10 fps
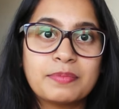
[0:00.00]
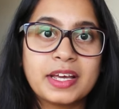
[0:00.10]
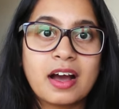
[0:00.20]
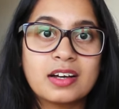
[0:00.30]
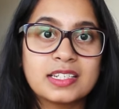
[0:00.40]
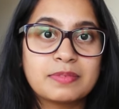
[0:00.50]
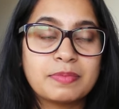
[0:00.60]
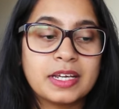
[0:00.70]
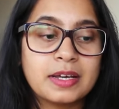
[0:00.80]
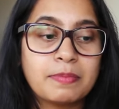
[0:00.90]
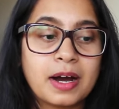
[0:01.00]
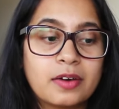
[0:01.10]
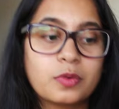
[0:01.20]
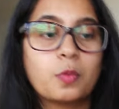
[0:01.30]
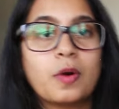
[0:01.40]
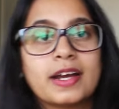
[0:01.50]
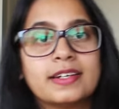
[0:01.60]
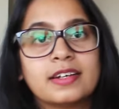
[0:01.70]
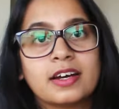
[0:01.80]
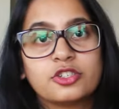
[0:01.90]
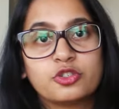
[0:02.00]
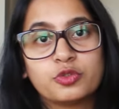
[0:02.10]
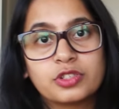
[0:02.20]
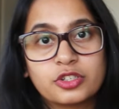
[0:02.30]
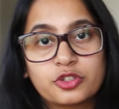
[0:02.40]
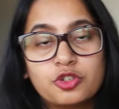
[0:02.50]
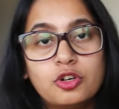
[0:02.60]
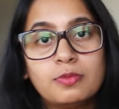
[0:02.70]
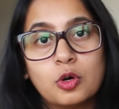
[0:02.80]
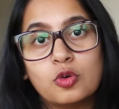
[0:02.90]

they asked me about why did I choose La Trobe